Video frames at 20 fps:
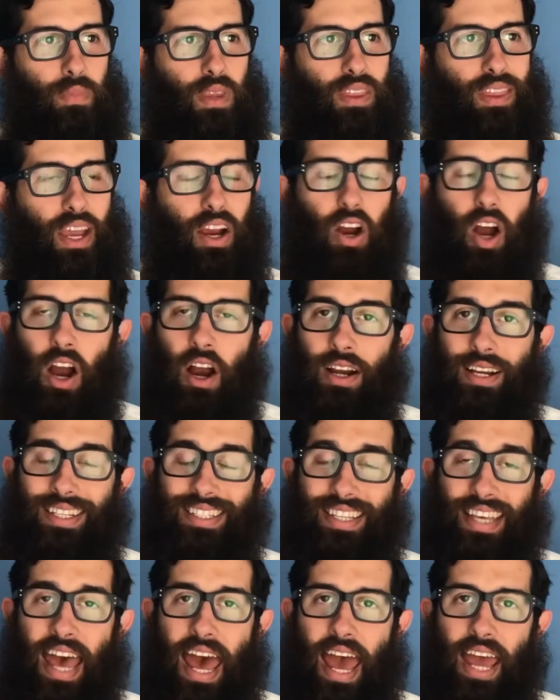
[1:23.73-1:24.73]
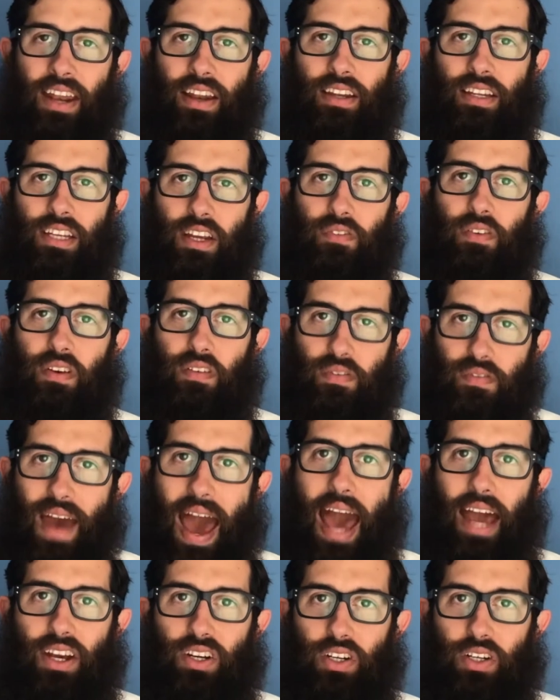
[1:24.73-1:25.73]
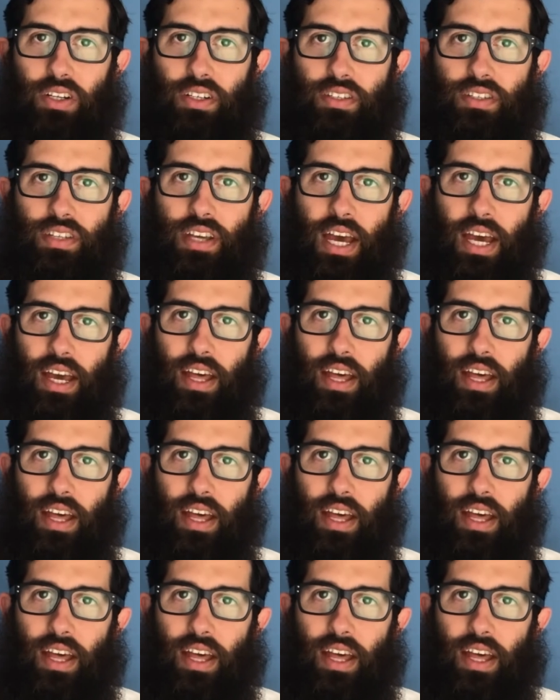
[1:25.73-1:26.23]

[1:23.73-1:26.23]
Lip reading: there are 10 different factors